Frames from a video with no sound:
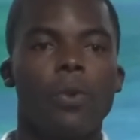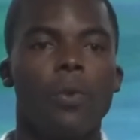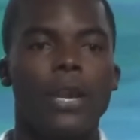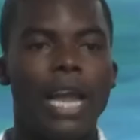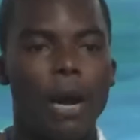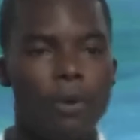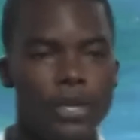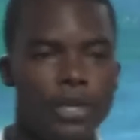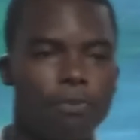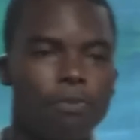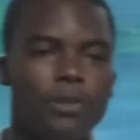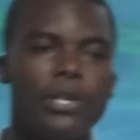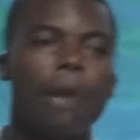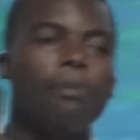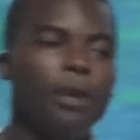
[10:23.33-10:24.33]
But that was
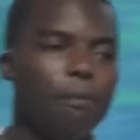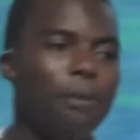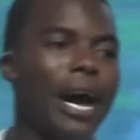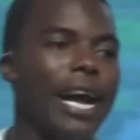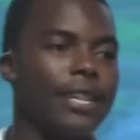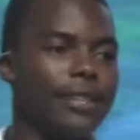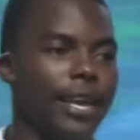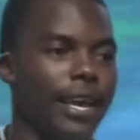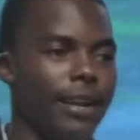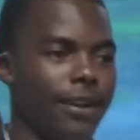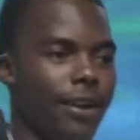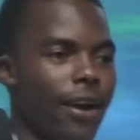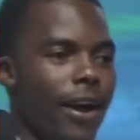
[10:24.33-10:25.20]
something back then,